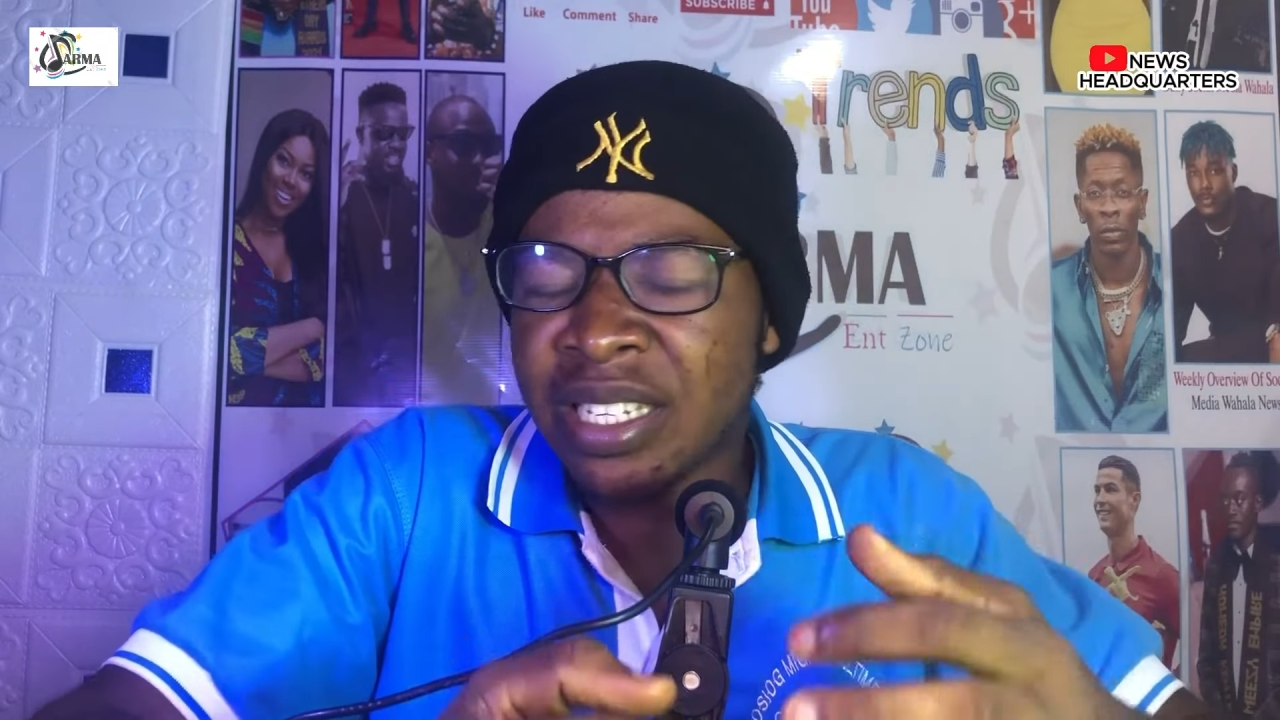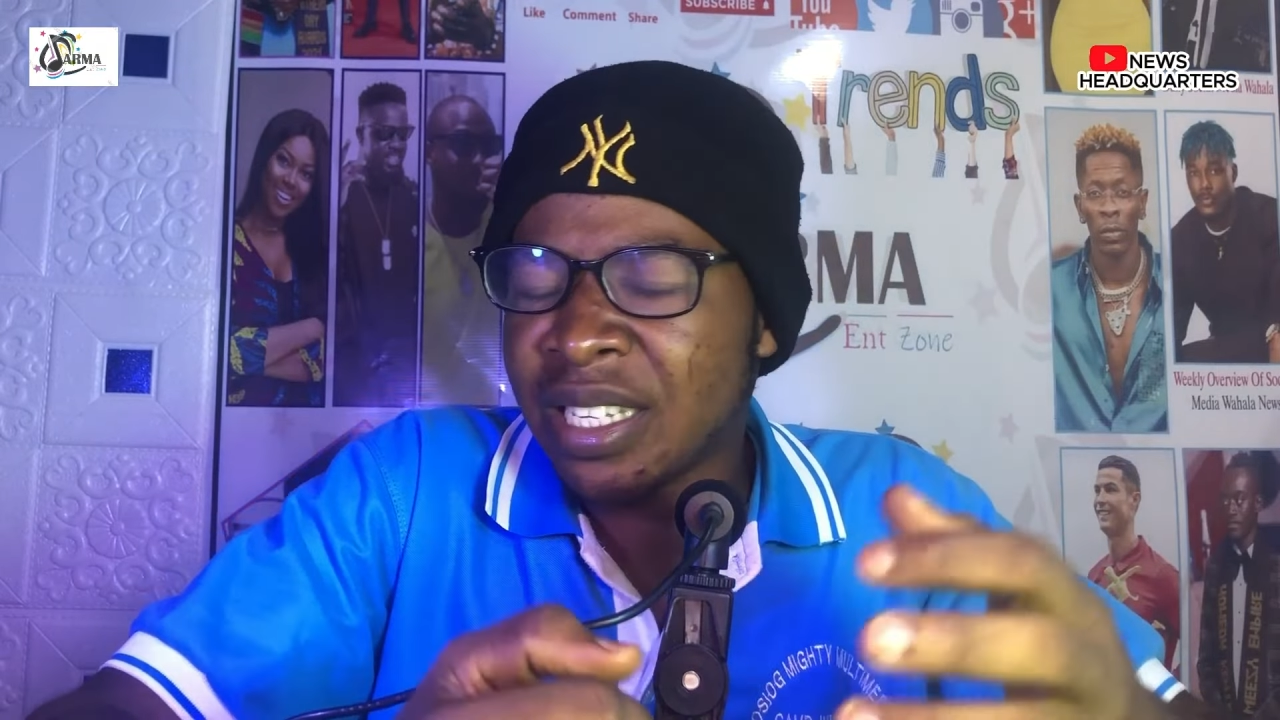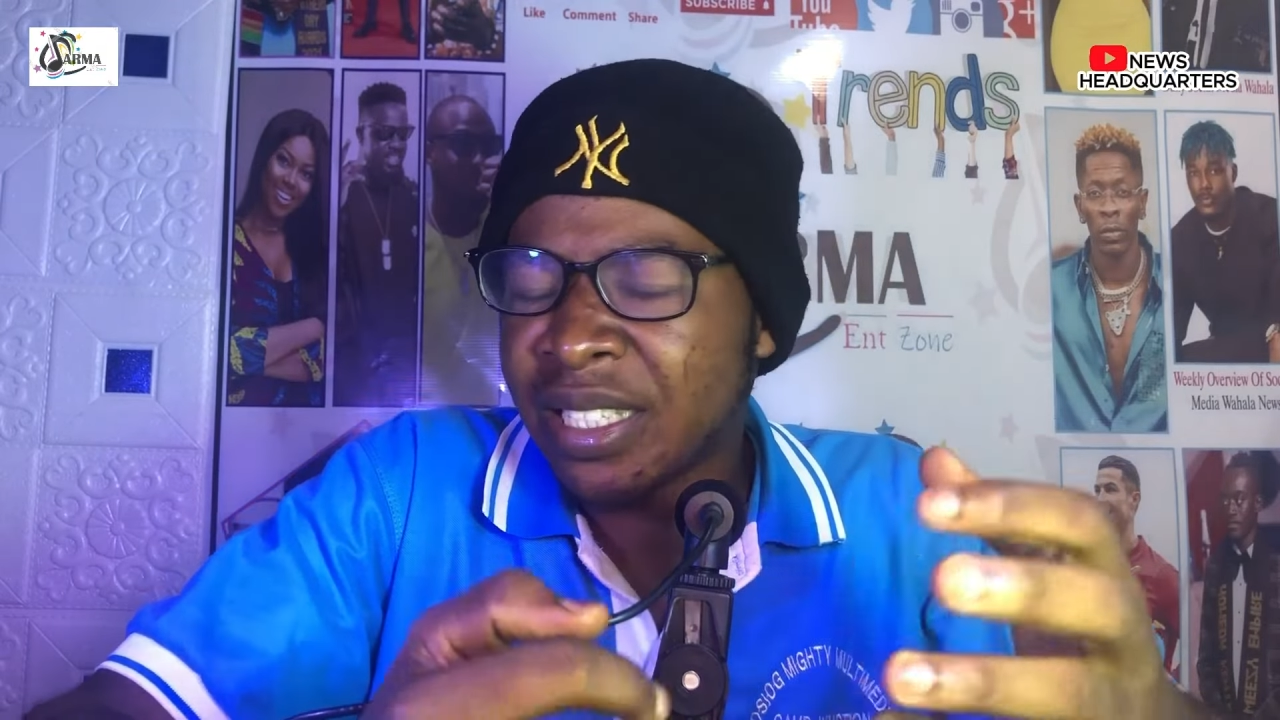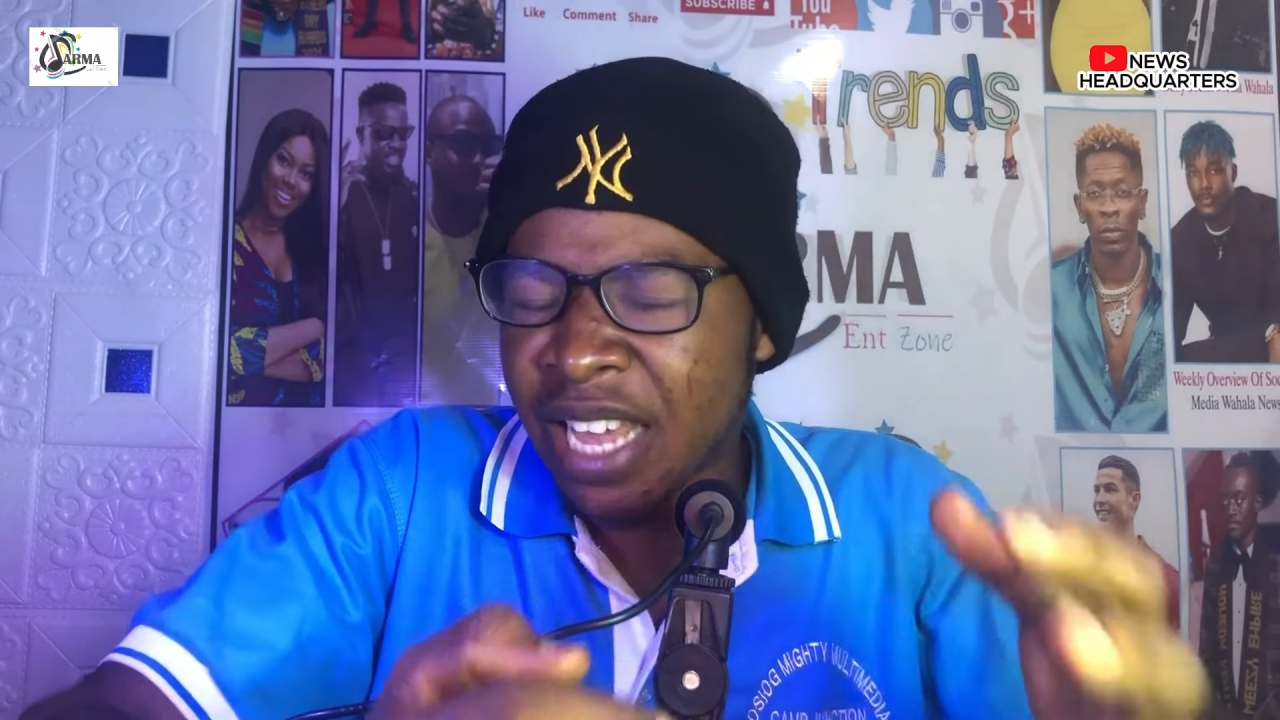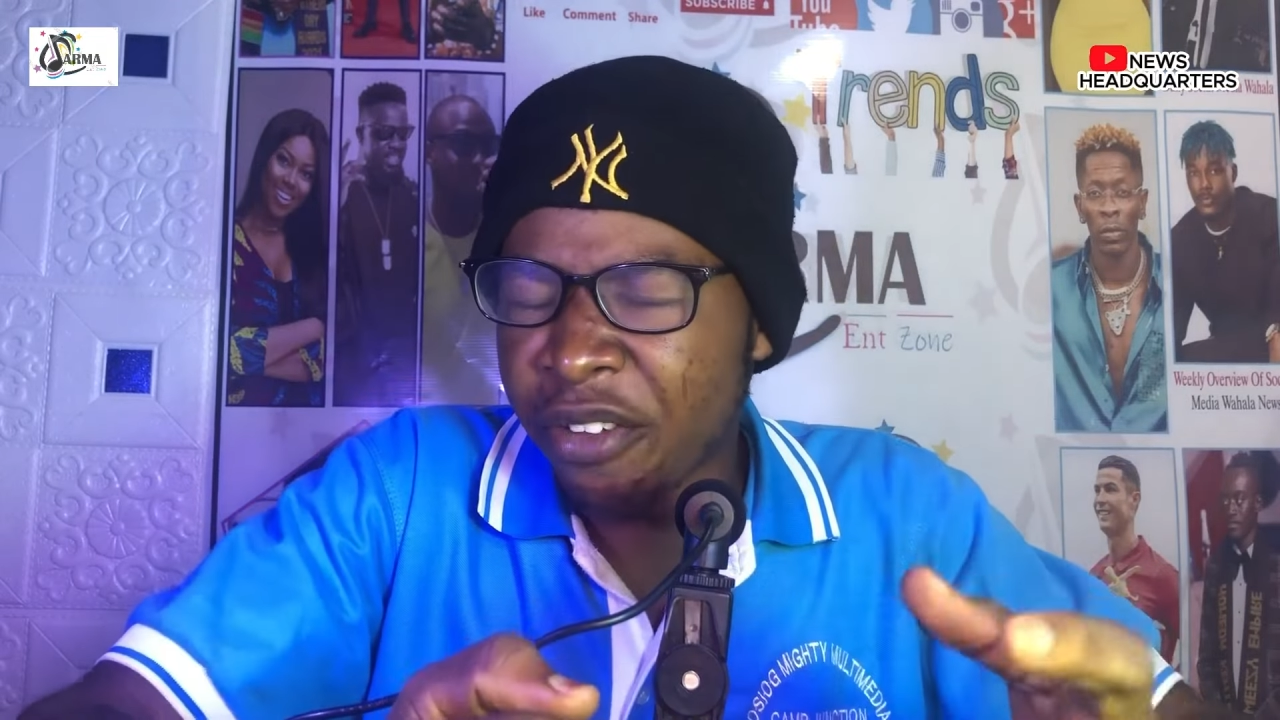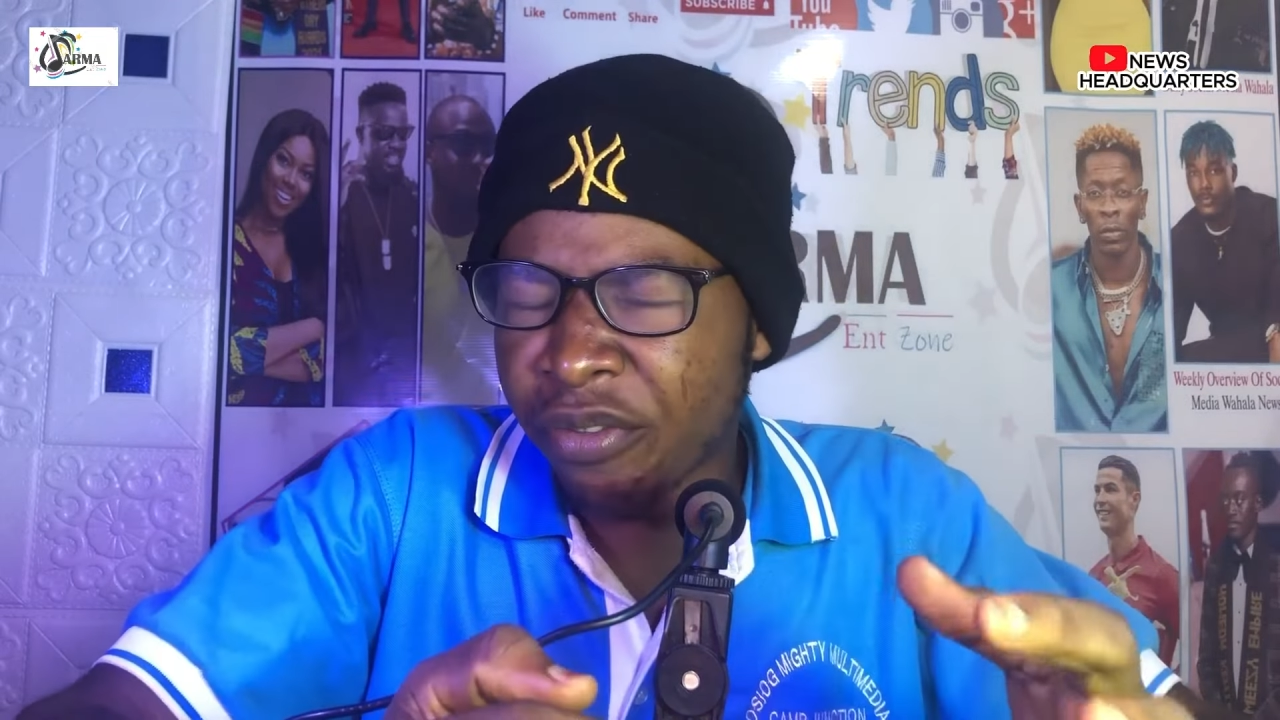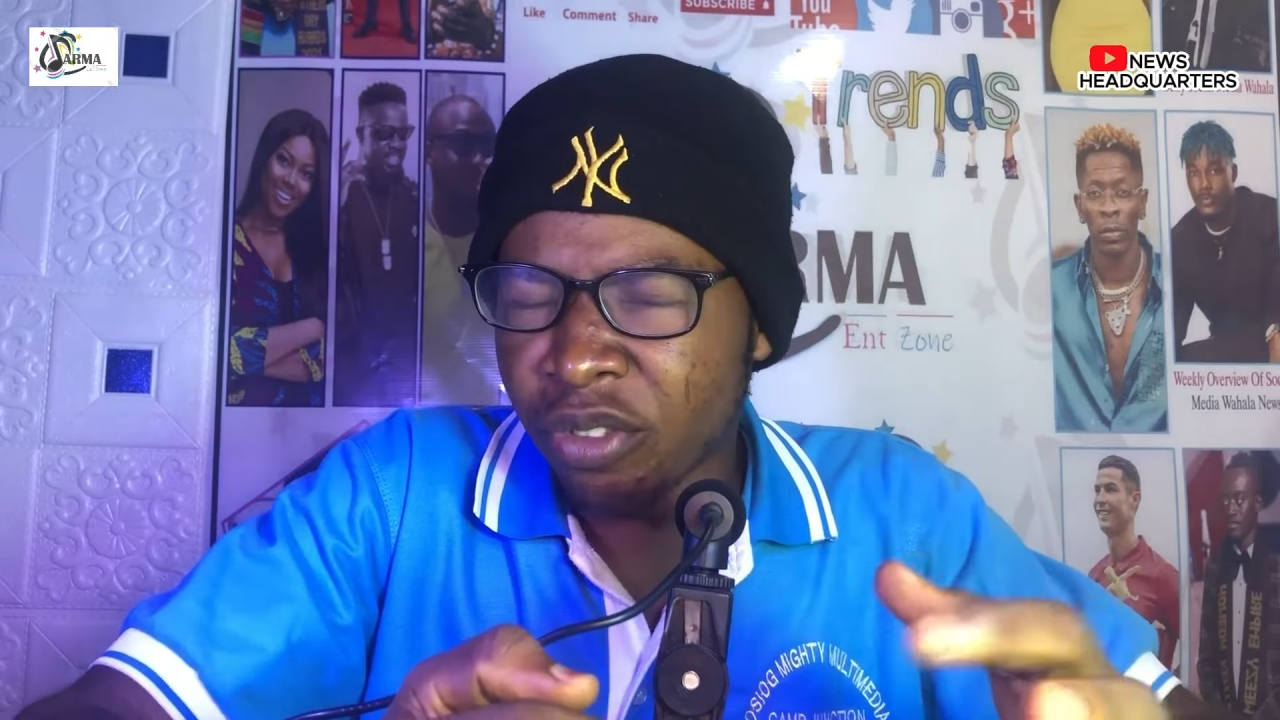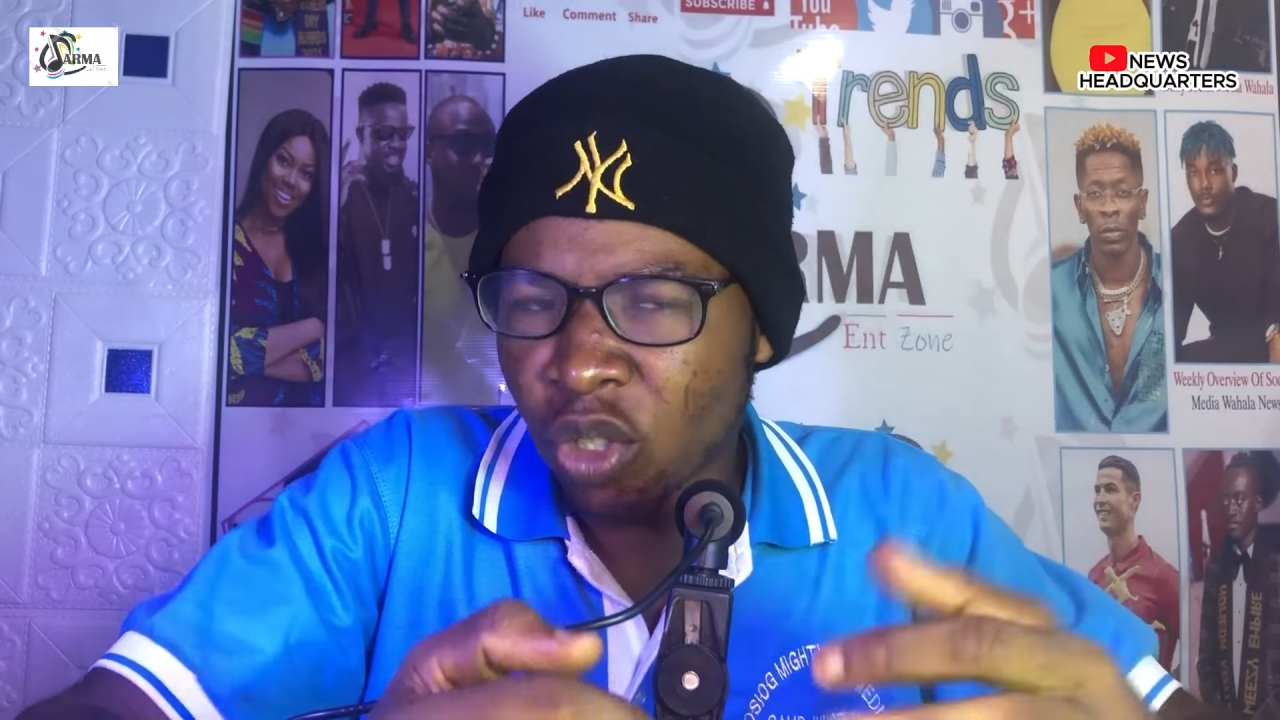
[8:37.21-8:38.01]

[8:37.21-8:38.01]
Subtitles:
just gave